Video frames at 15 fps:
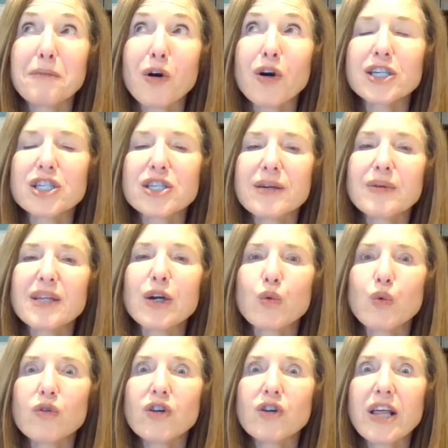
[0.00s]
March, and they were like,
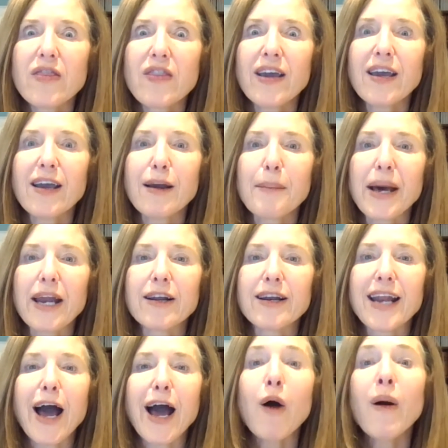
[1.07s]
we're really thinking about it
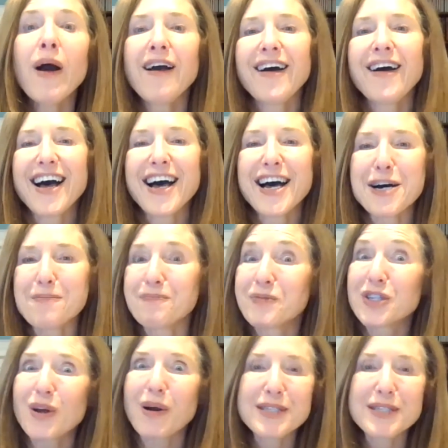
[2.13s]
now.
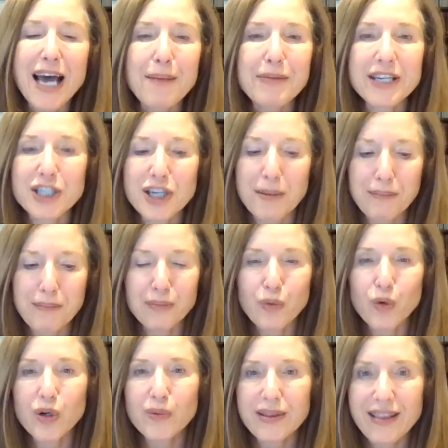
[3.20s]
So I was happy to jump on
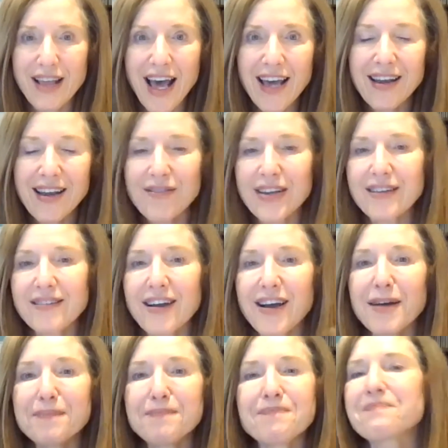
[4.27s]
board with that, having
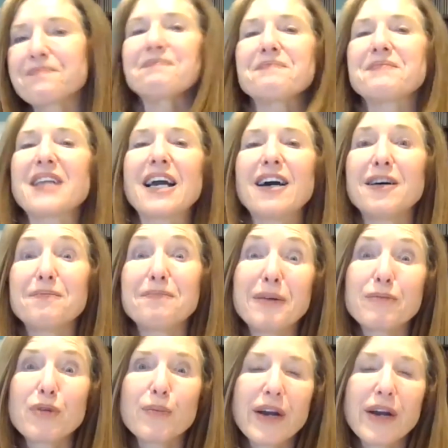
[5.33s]

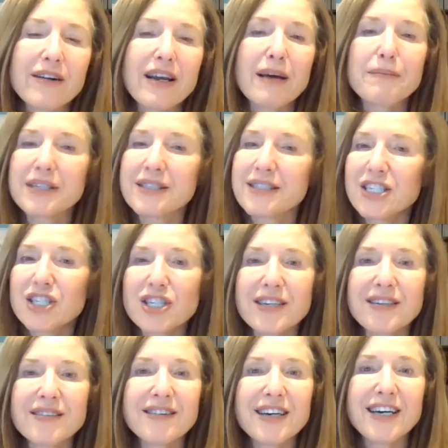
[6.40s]
been prepared. I've been
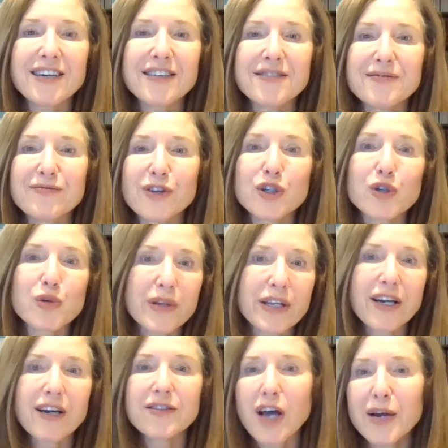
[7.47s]
teaching
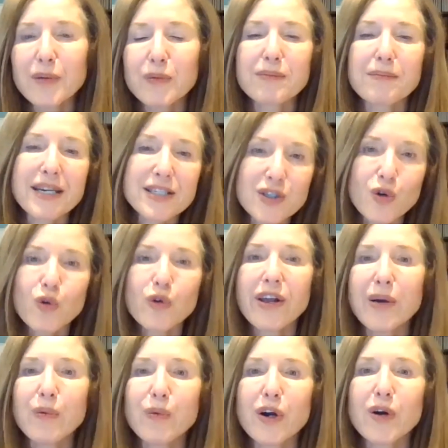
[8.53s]
virtually online with my school
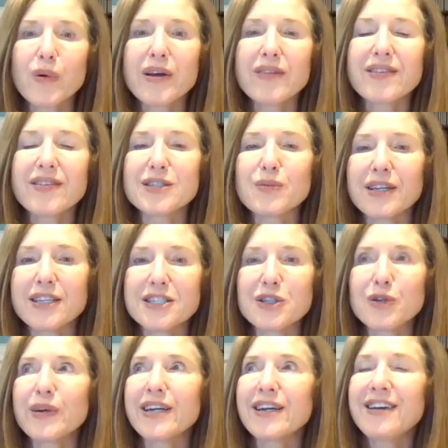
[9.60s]
that I work with, as well as
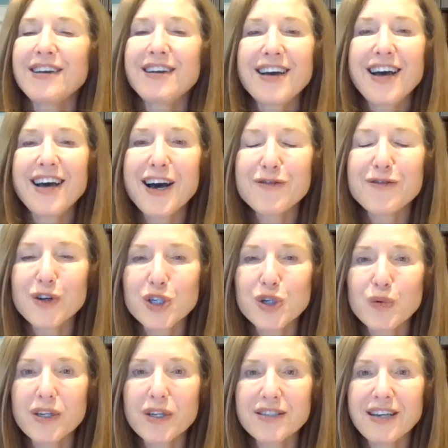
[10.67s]
doing
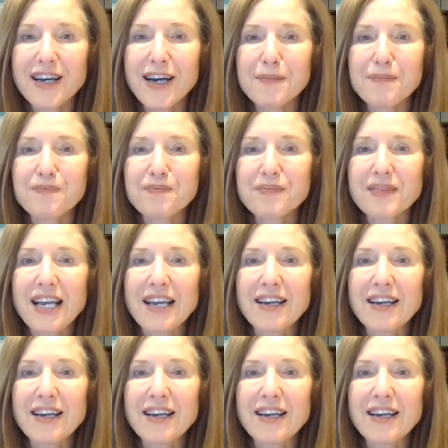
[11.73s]
virtual